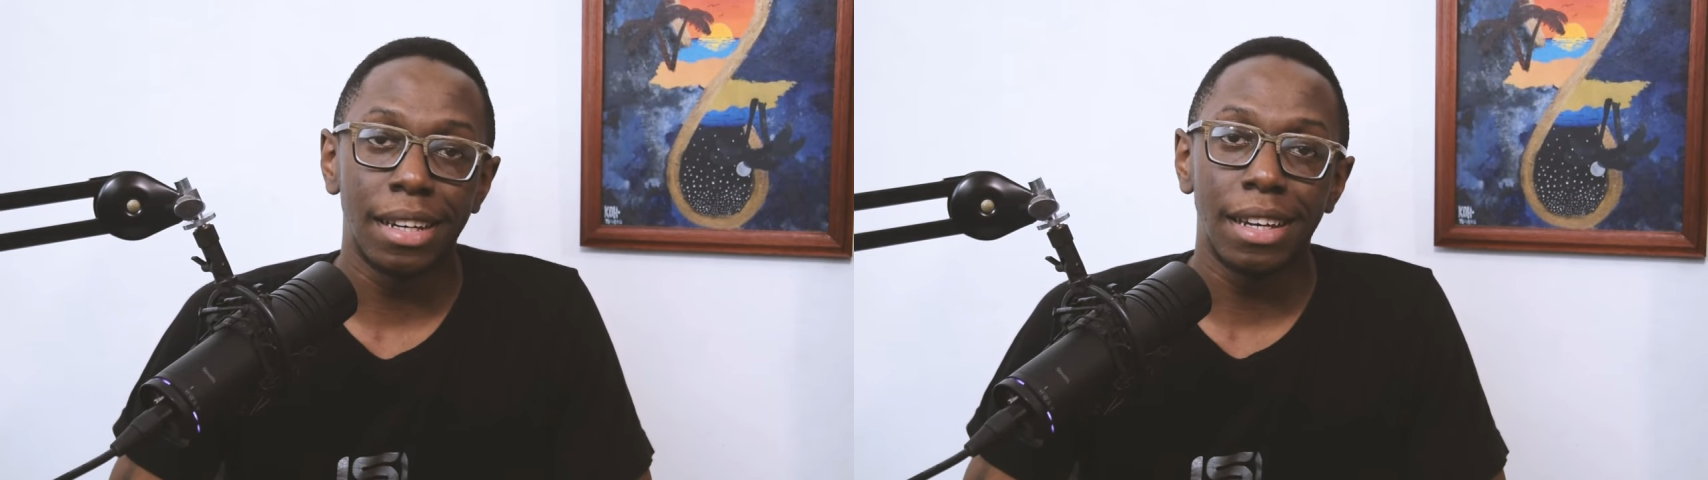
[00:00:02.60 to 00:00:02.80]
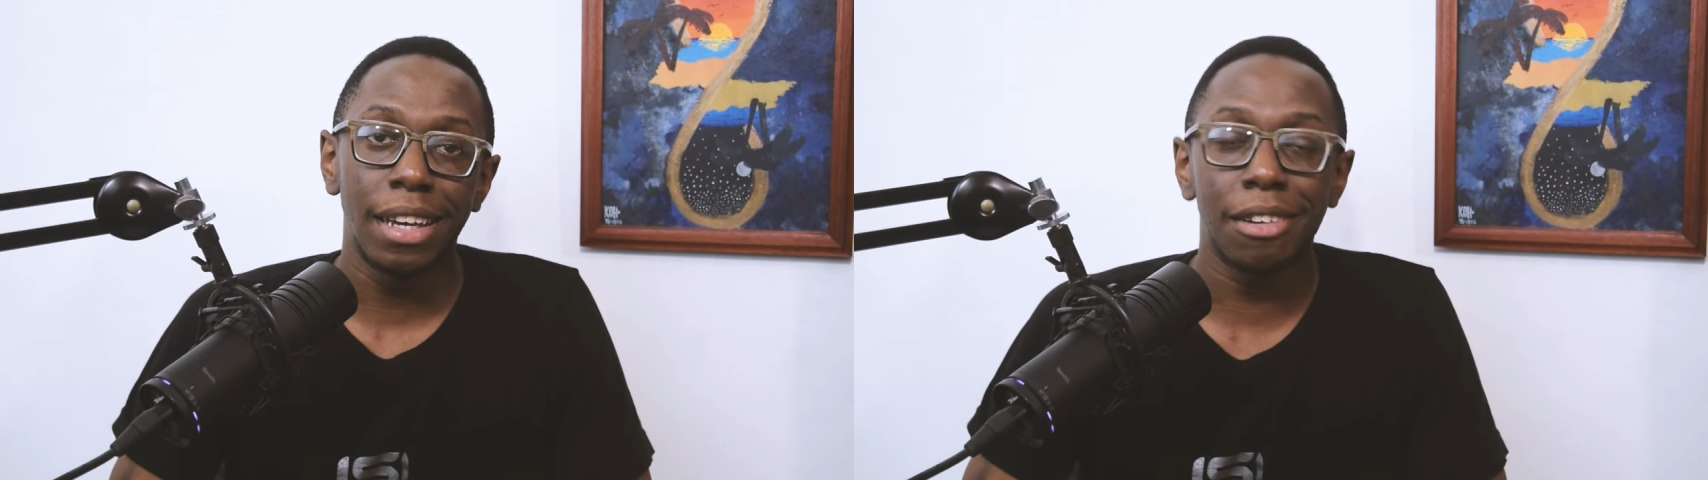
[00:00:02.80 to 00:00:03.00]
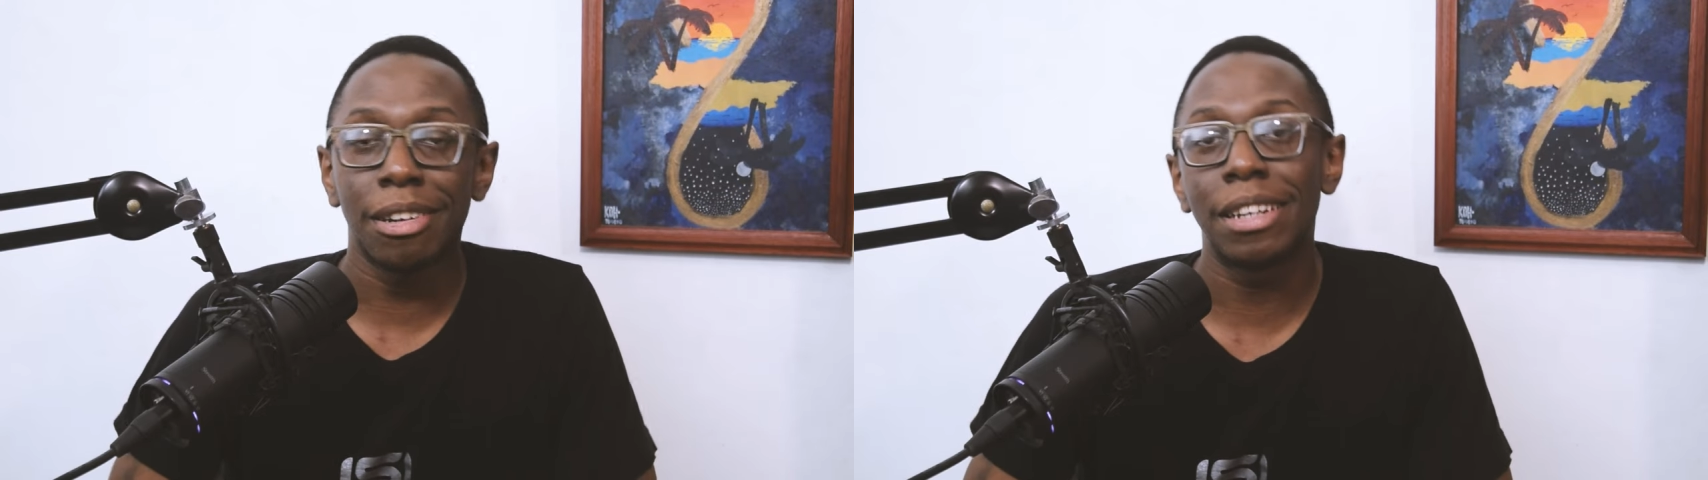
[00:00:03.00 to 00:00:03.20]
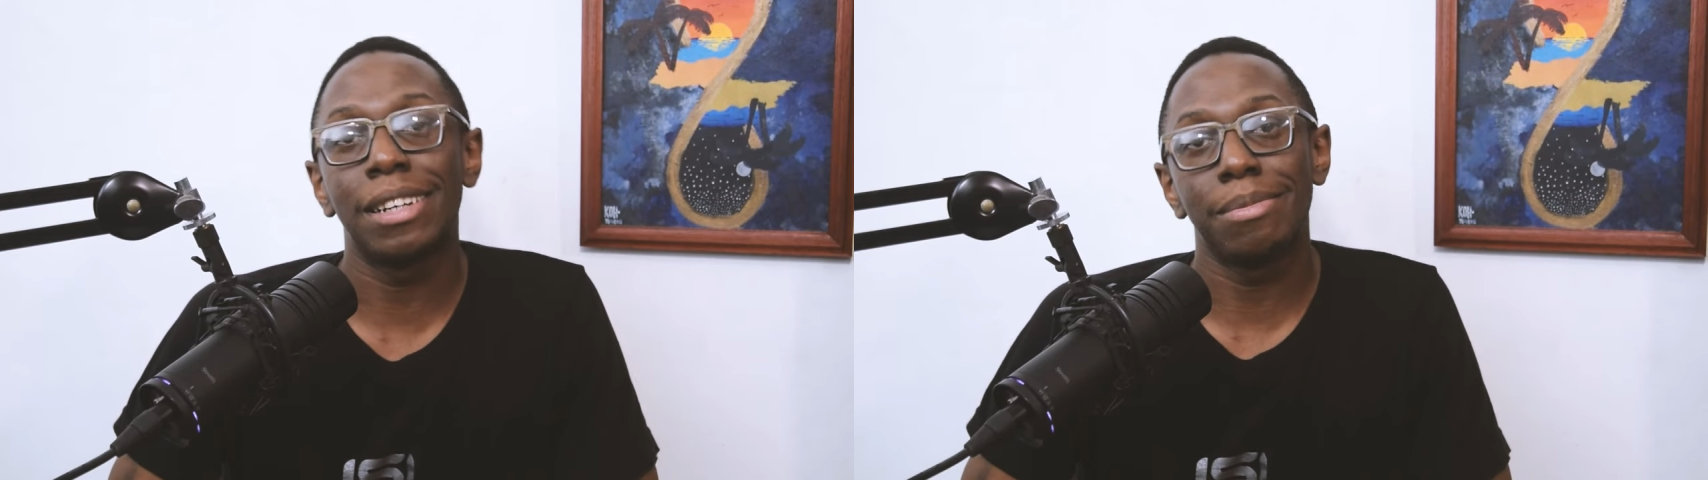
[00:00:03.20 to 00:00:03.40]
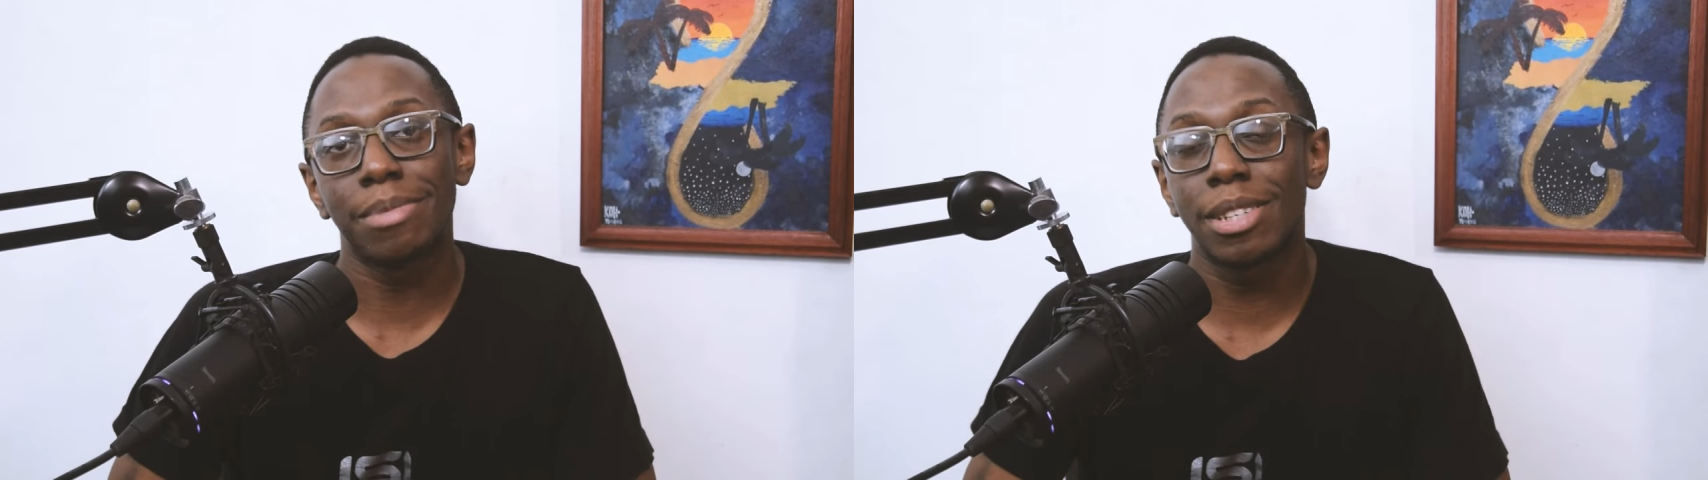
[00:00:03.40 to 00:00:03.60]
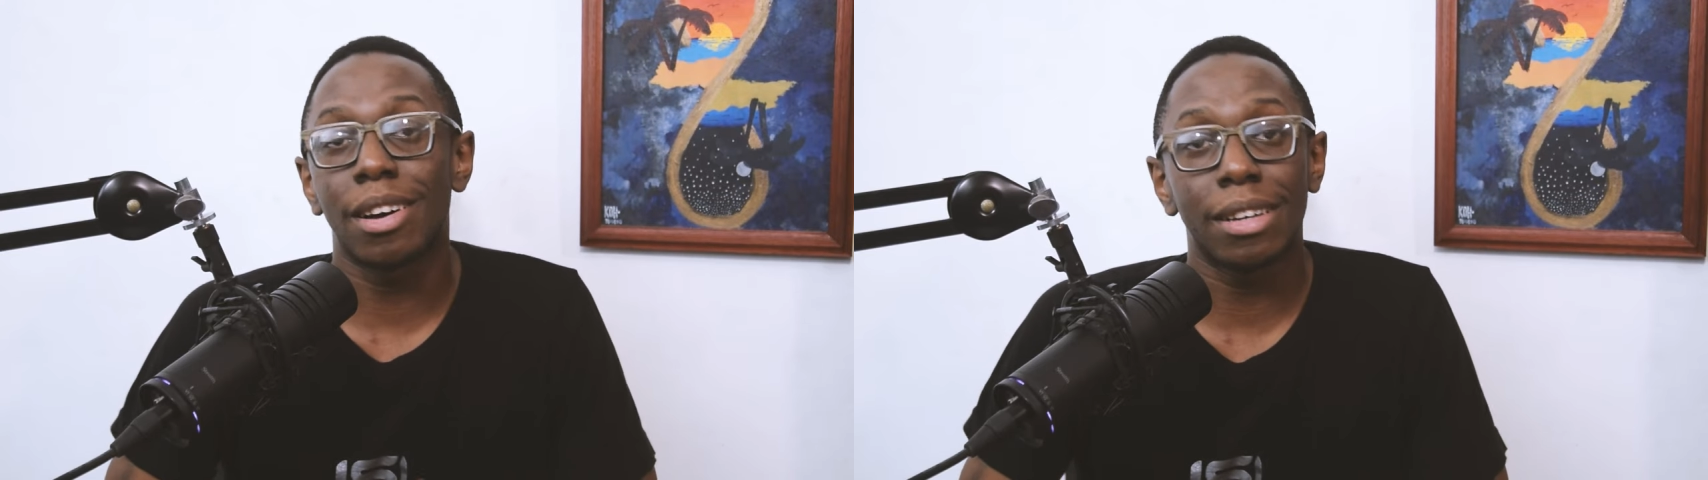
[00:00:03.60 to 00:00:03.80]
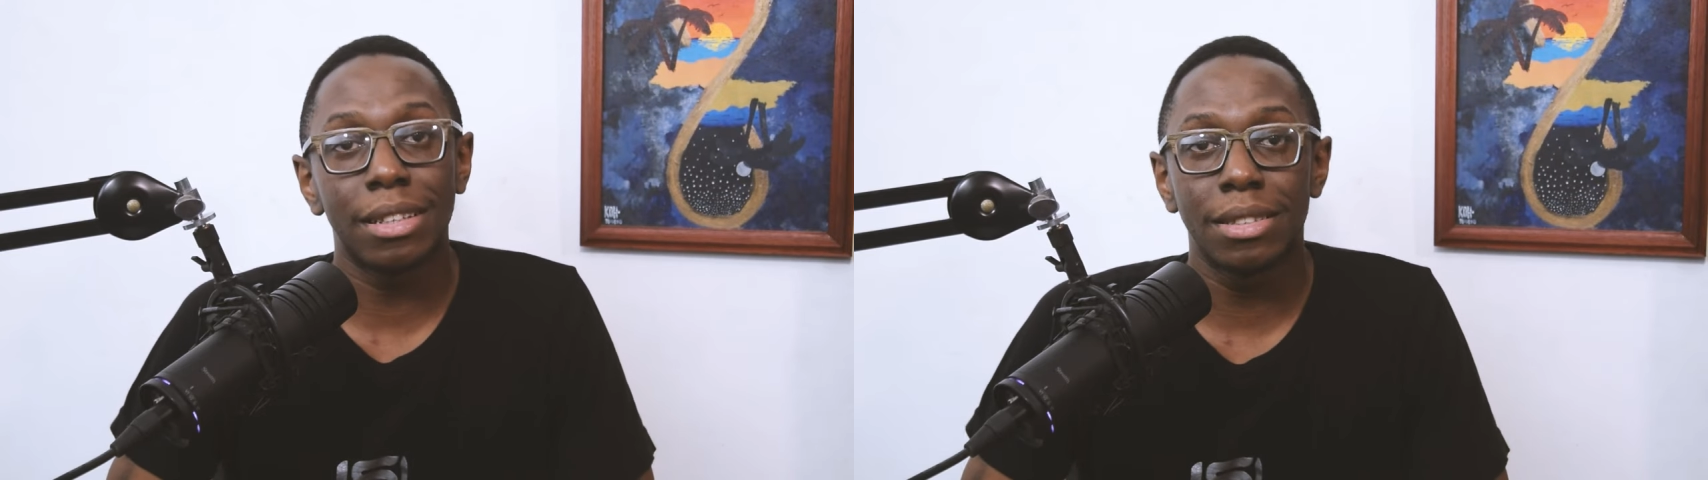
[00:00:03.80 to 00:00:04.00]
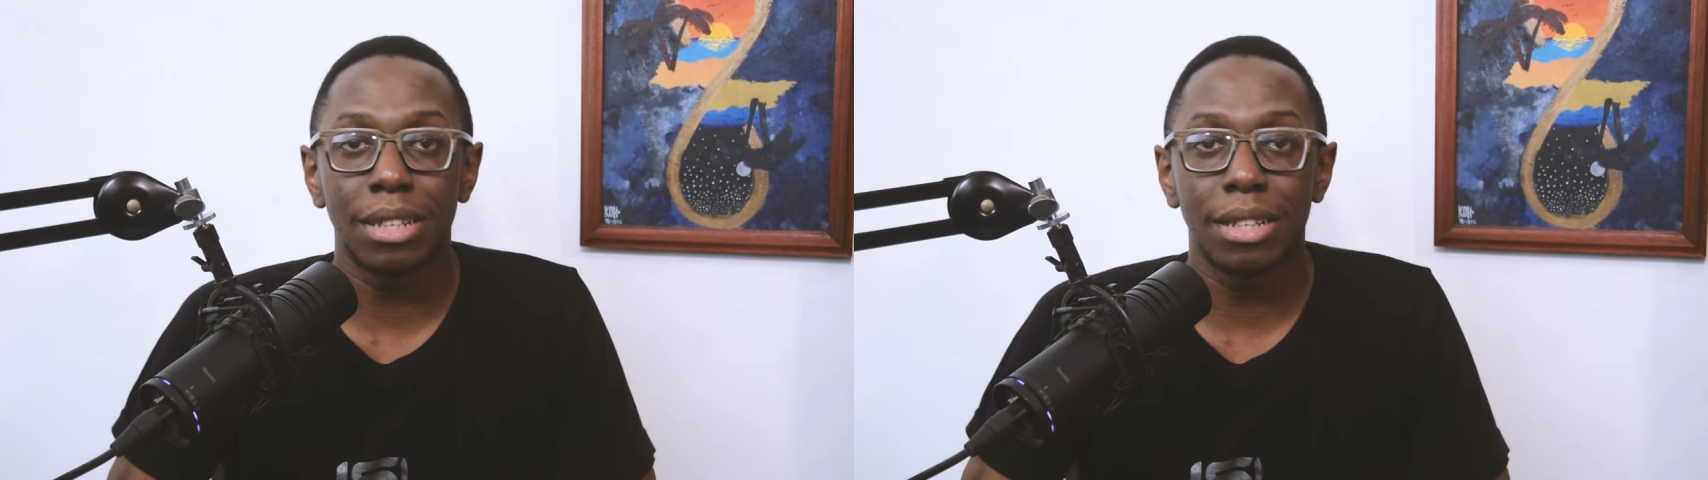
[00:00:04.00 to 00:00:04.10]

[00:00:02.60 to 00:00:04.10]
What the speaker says: Here I am talking